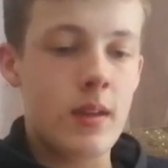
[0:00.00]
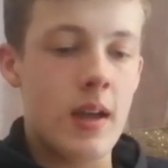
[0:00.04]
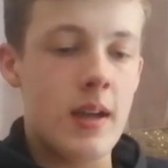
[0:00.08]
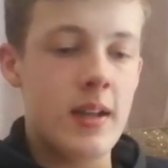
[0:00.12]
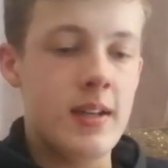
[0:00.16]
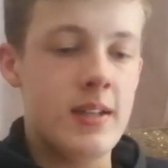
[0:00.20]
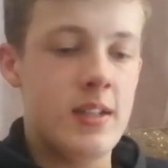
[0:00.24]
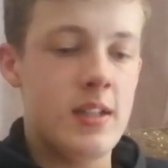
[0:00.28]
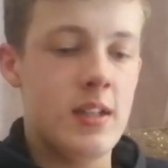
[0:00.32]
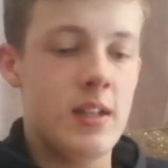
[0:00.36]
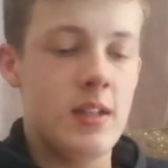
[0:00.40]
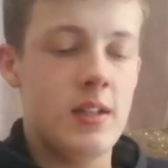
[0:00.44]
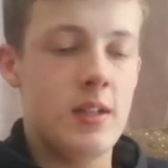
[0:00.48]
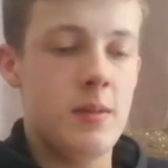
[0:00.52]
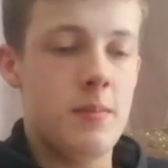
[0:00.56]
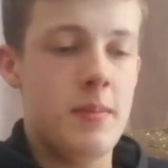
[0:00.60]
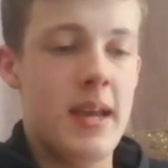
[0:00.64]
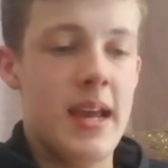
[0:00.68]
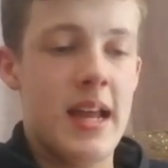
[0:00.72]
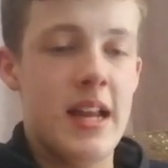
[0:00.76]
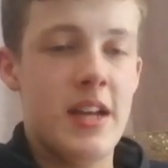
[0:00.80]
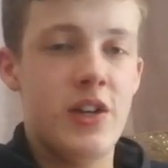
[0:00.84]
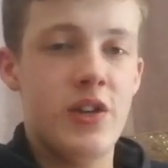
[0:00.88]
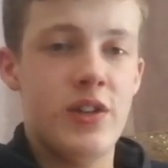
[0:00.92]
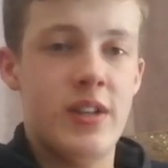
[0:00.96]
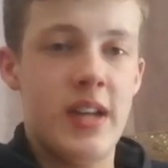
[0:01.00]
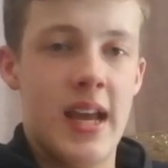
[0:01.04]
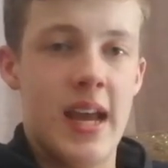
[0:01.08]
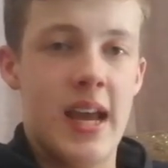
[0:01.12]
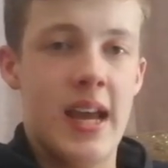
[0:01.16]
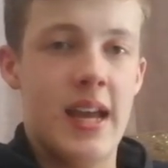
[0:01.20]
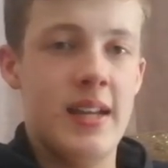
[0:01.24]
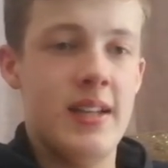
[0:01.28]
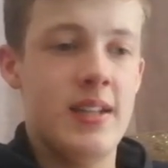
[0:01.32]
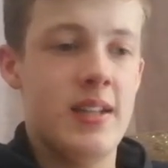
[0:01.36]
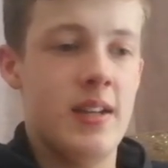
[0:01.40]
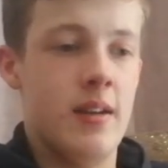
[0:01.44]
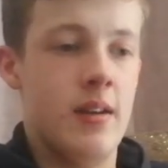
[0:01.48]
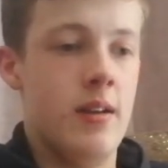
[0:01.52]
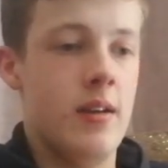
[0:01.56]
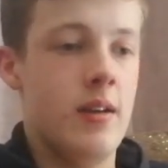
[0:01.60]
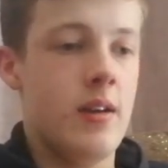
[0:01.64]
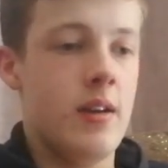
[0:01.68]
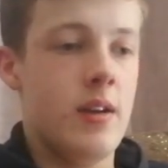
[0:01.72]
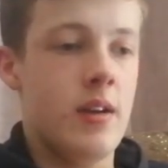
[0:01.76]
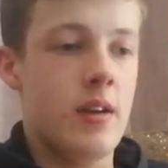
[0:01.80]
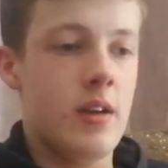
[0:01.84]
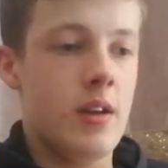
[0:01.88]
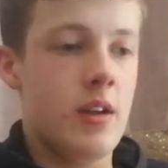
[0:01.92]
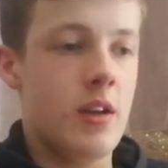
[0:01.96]
and to be entertained, and,
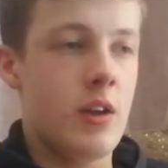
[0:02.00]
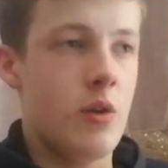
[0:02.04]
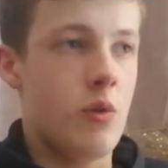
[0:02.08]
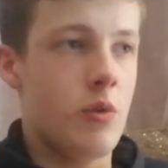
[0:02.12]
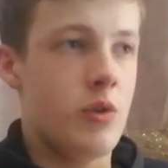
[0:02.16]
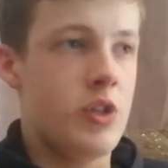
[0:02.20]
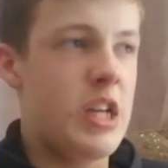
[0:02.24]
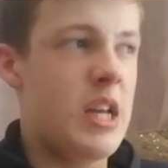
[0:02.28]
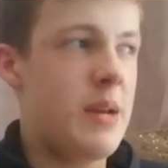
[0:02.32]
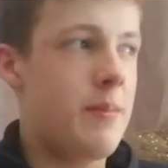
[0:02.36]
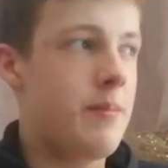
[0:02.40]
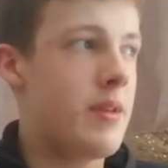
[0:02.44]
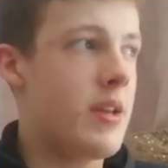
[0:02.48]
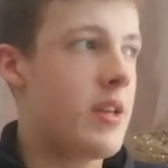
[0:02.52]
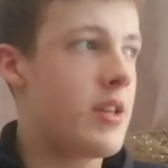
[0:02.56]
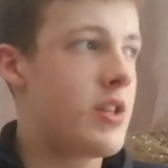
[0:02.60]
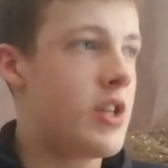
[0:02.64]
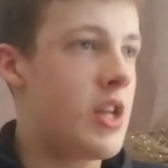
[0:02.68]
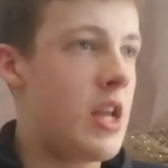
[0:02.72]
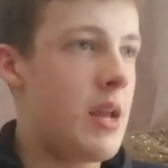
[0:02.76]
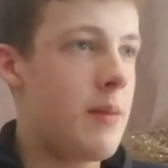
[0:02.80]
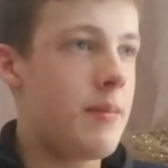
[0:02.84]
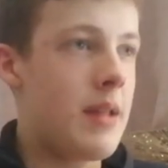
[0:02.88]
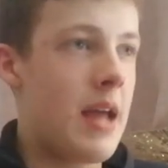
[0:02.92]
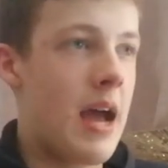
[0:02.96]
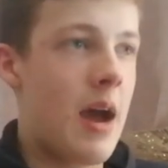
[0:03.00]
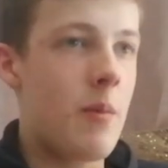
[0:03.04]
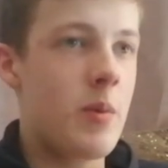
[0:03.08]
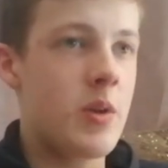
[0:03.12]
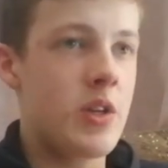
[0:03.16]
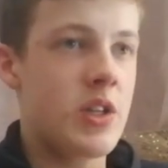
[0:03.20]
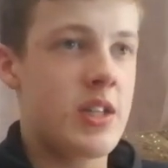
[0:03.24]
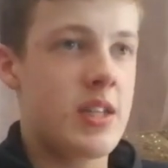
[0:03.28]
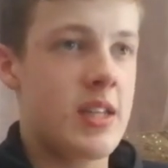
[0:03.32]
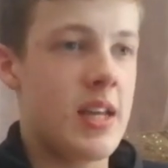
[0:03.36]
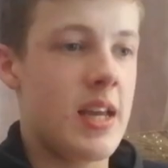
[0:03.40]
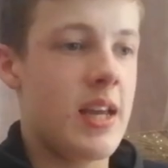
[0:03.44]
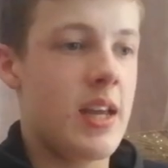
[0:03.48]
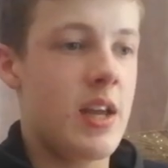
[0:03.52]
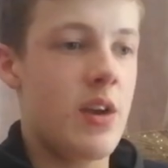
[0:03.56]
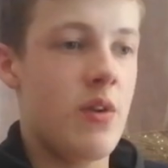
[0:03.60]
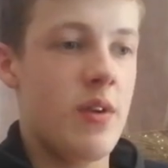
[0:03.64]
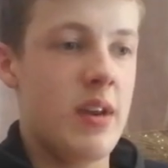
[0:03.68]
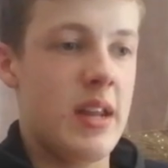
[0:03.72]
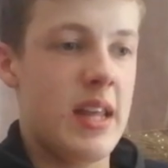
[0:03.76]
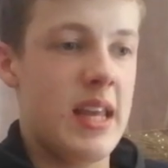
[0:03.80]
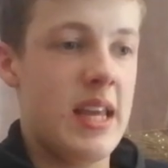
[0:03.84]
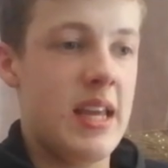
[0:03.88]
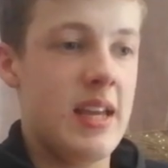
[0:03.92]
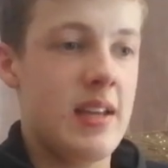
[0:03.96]
you know, cheap this, cheap that. We just sit here
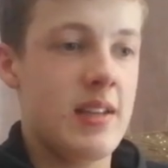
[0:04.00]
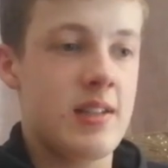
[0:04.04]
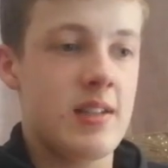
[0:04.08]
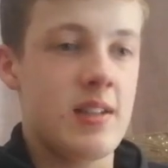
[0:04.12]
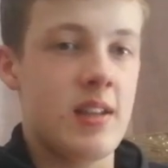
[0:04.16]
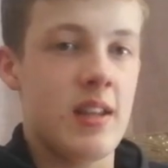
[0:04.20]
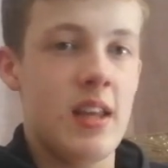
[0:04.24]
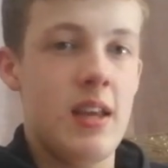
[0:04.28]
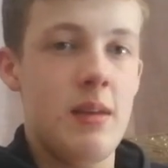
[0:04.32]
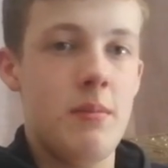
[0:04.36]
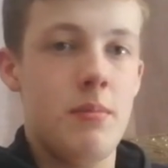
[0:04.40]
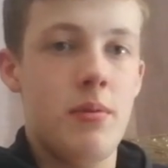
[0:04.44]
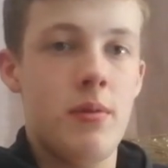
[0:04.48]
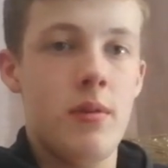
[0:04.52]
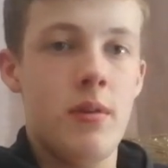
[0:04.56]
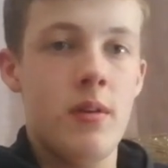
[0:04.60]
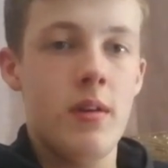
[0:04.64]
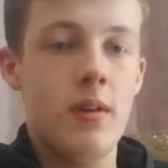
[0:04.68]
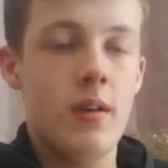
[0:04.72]
and eat, sleep.